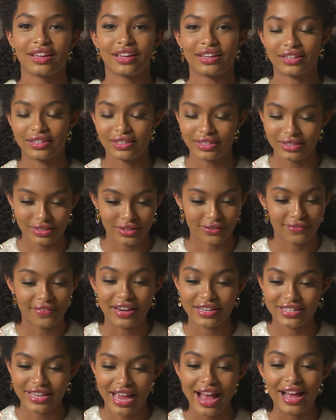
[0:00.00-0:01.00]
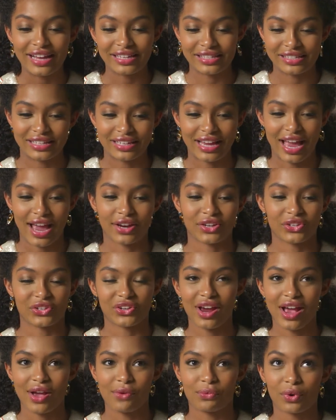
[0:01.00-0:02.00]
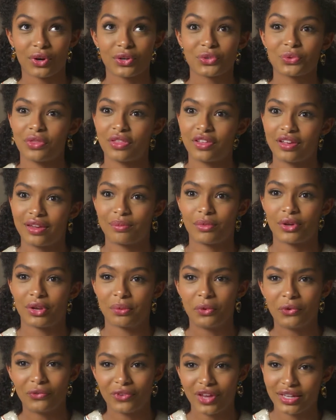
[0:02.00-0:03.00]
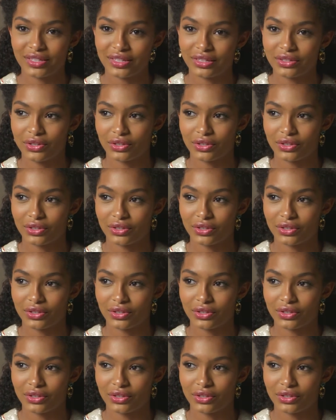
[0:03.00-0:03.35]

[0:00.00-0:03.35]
He's a fantastic actor. I worked with him on a movie I did